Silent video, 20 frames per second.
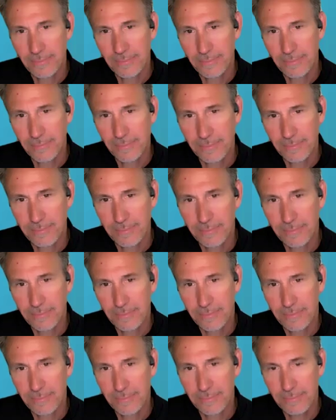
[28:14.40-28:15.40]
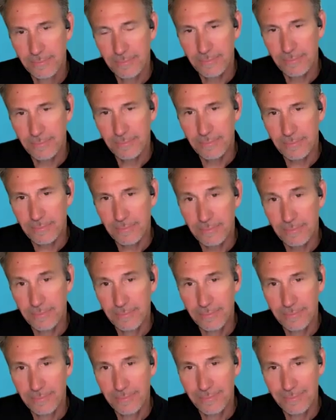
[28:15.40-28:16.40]

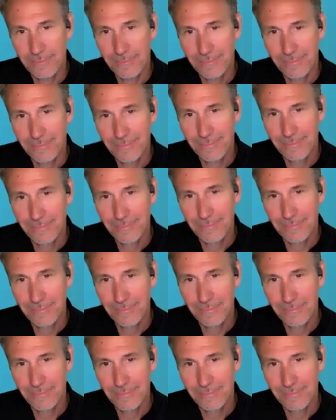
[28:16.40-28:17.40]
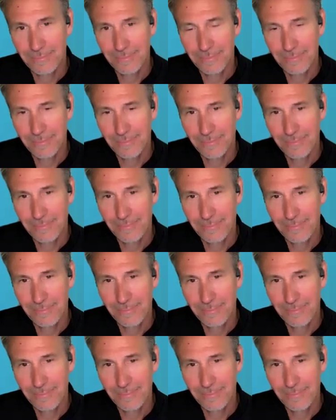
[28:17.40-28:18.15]
[no speech]